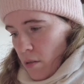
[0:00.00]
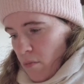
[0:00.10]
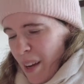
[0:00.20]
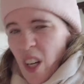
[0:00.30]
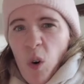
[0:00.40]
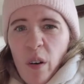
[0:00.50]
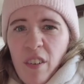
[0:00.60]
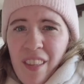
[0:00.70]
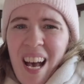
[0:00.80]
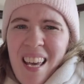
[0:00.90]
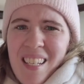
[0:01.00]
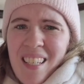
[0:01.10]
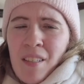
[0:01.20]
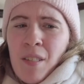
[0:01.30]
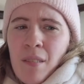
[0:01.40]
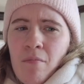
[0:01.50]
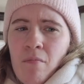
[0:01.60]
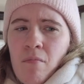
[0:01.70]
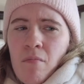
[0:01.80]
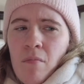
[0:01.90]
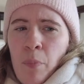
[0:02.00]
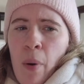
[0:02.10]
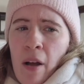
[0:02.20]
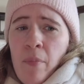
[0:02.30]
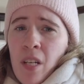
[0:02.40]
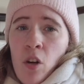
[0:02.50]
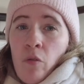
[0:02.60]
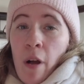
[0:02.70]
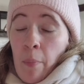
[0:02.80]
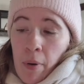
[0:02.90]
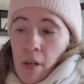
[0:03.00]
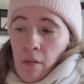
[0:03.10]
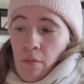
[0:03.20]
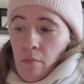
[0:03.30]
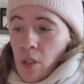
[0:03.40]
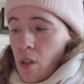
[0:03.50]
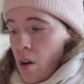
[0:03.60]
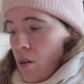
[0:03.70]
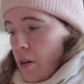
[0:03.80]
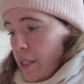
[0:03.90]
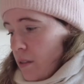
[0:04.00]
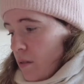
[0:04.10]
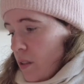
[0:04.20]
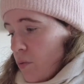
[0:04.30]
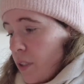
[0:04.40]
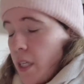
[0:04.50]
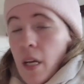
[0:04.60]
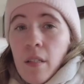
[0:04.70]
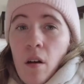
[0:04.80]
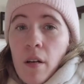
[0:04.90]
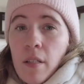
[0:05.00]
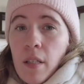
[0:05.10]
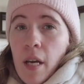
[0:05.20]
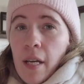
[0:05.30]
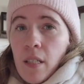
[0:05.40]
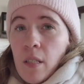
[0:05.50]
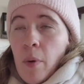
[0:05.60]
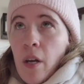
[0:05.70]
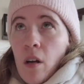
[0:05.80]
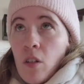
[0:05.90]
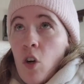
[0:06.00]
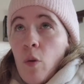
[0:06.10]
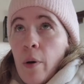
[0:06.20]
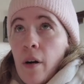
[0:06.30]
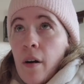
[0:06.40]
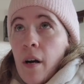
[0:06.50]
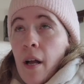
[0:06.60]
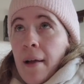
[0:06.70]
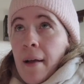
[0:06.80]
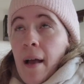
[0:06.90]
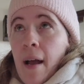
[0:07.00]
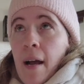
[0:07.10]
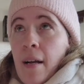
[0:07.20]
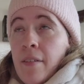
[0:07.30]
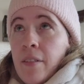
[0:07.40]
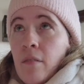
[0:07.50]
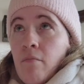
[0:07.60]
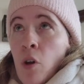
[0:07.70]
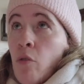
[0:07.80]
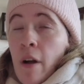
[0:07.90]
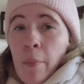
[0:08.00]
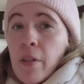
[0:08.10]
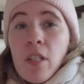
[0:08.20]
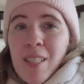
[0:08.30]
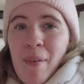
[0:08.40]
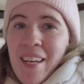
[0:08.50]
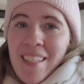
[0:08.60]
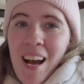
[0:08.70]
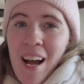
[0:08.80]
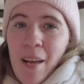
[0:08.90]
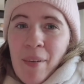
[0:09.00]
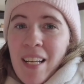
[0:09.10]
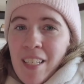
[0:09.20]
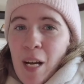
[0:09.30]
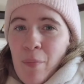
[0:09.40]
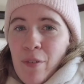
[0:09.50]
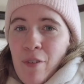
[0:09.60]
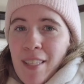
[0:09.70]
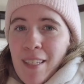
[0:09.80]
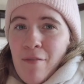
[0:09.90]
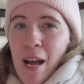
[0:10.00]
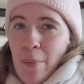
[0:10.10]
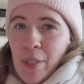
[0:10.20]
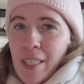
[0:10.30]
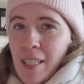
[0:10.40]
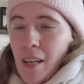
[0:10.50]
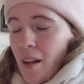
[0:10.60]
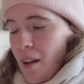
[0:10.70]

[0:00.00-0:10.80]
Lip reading: my goal for that is by mid-November. So it's really nice. Honestly, I get to spend October and November just spending time catching up with friends and family.